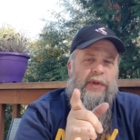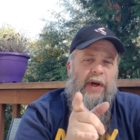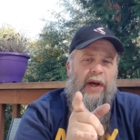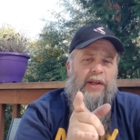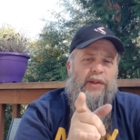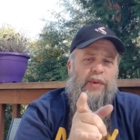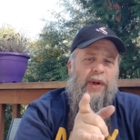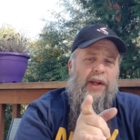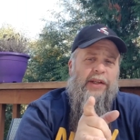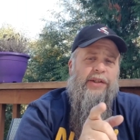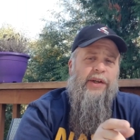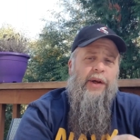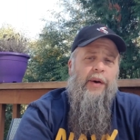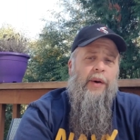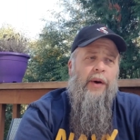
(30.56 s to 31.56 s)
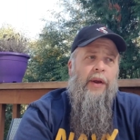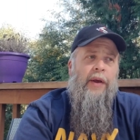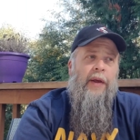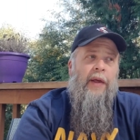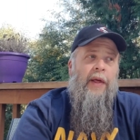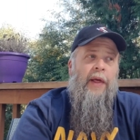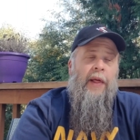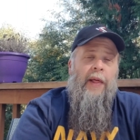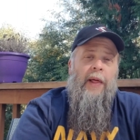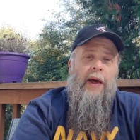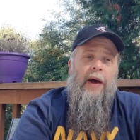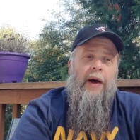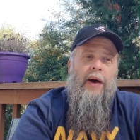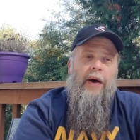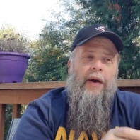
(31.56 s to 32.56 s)
I just want to let you know.
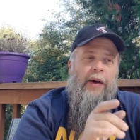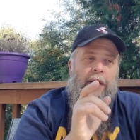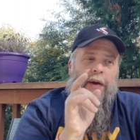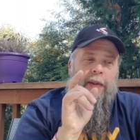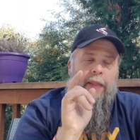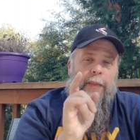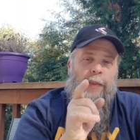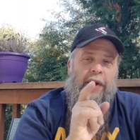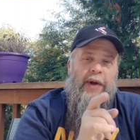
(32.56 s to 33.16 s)
My